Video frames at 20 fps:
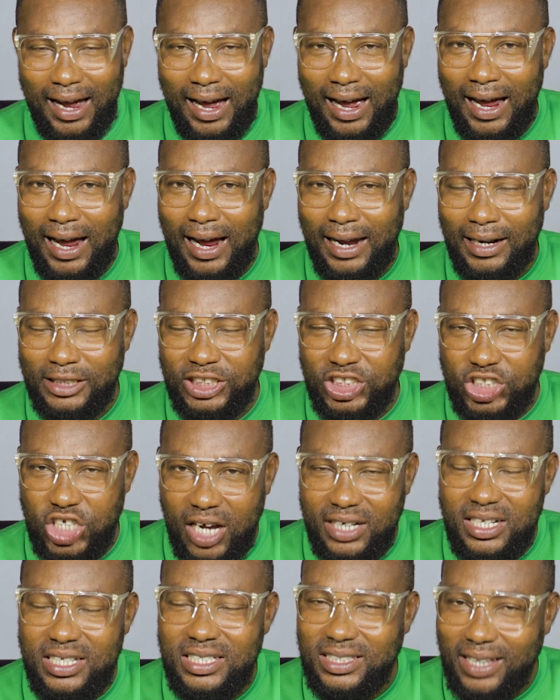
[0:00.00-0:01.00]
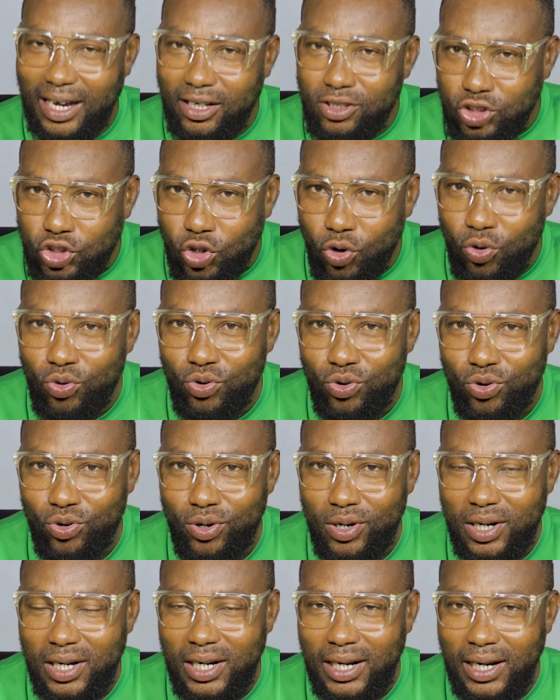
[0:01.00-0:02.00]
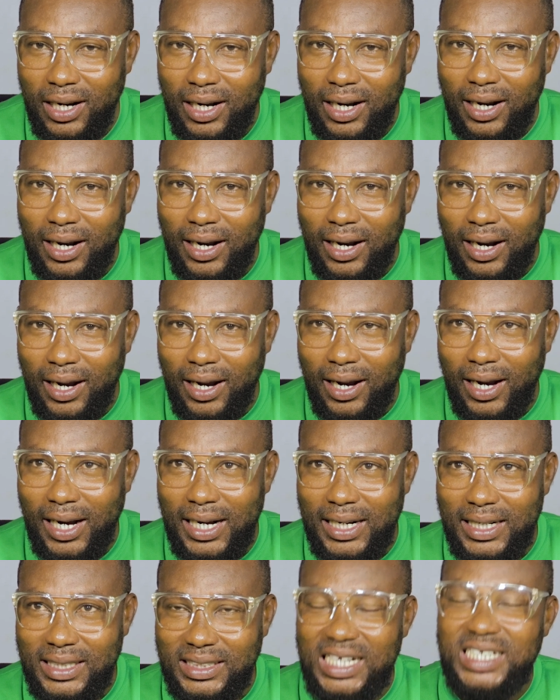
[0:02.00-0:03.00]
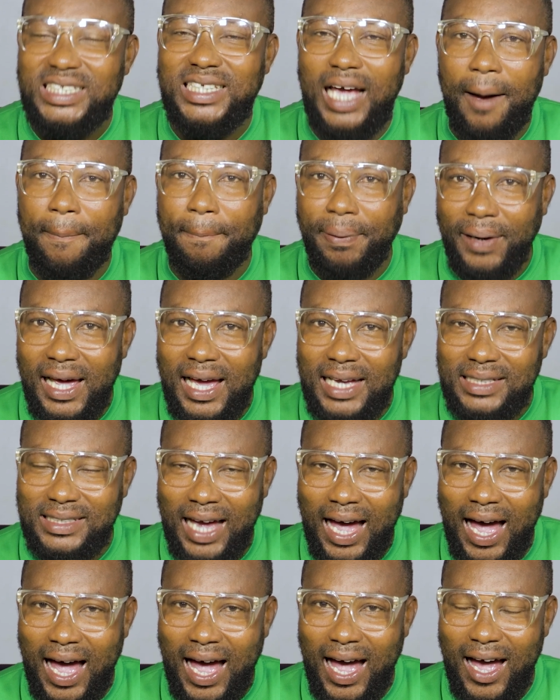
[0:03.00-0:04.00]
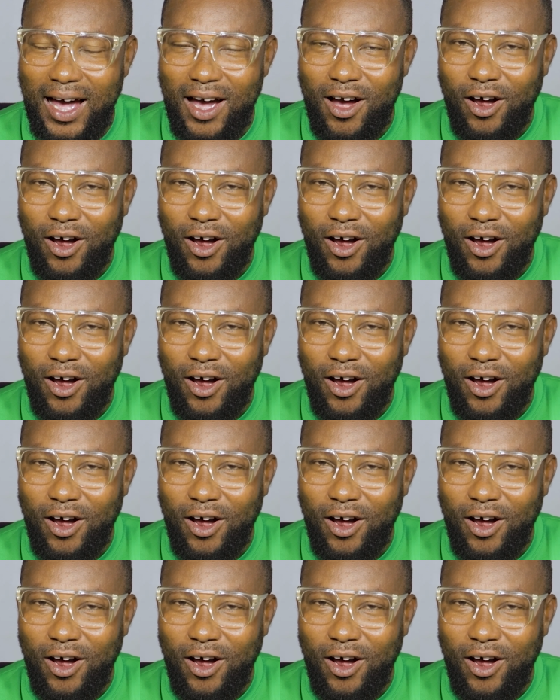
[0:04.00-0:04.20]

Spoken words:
Jadon Sancho. These are players are